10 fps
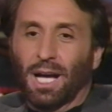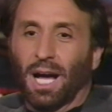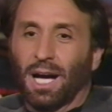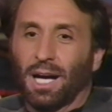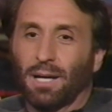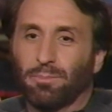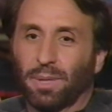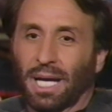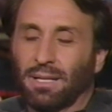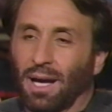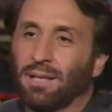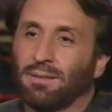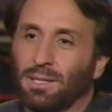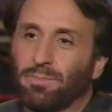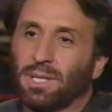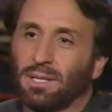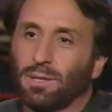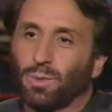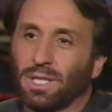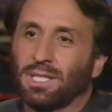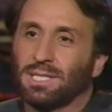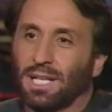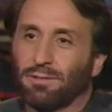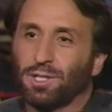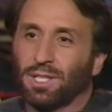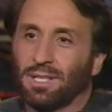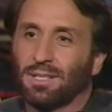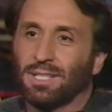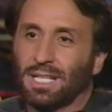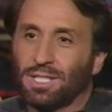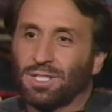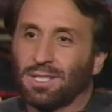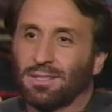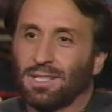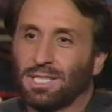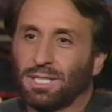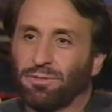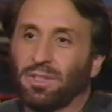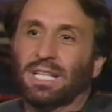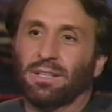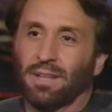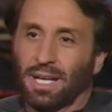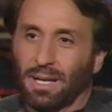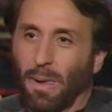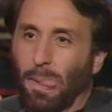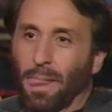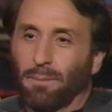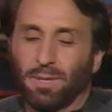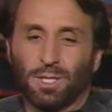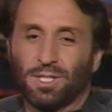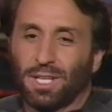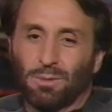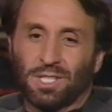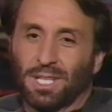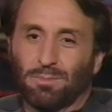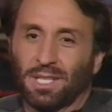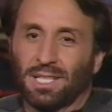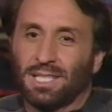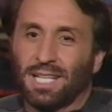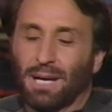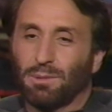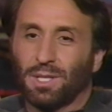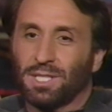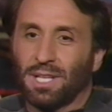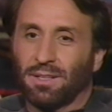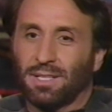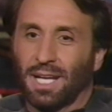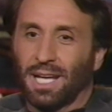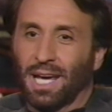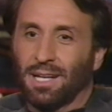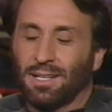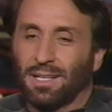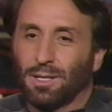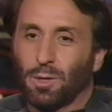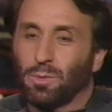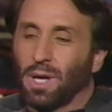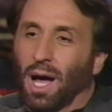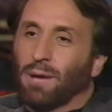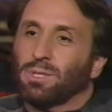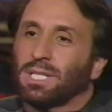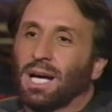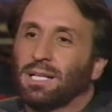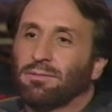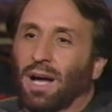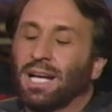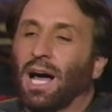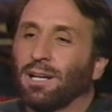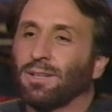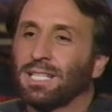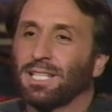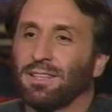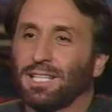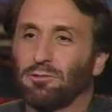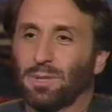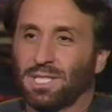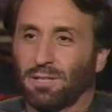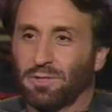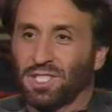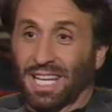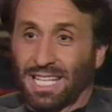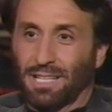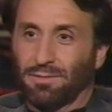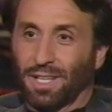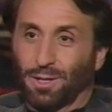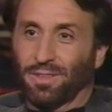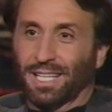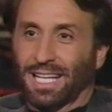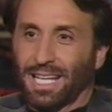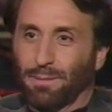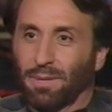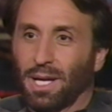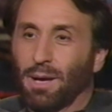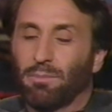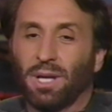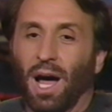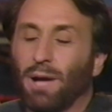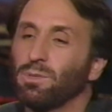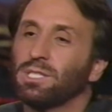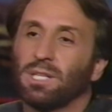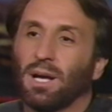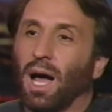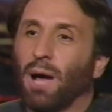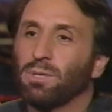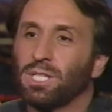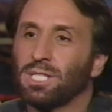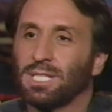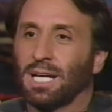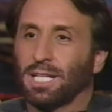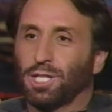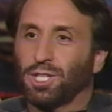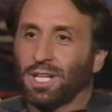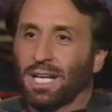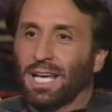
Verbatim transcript: Uh, but I, I think being on weekly television does, does feed that. Because there was something in the tabloids the other day, and it, I was kind of, I, I don't like to think of myself as naive. I don't think I am, but I was, I was astonished.